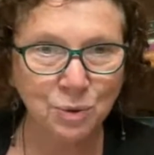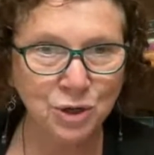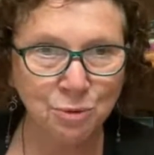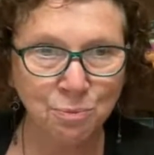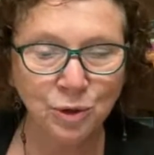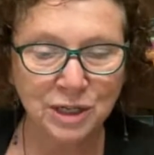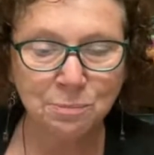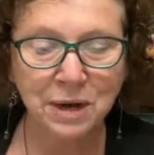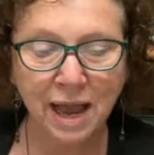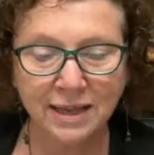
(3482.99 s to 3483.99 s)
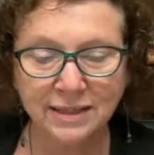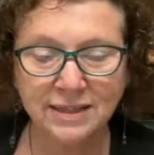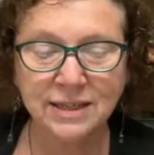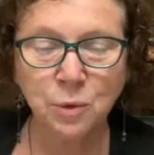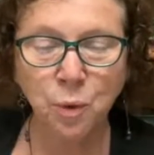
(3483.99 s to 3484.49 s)
what your mood is, but I can
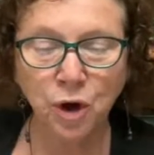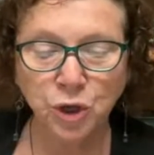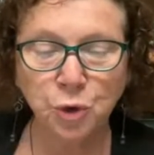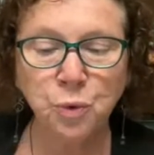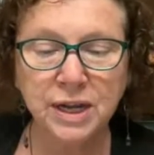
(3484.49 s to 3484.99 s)
see where you would